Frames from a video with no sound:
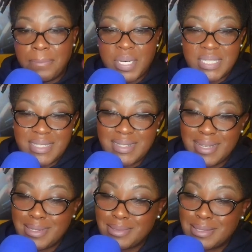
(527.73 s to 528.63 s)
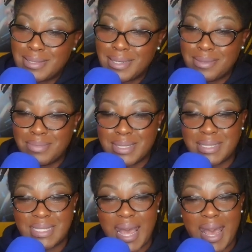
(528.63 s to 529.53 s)
But she still stuck
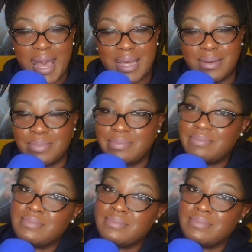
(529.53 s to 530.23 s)
beside him.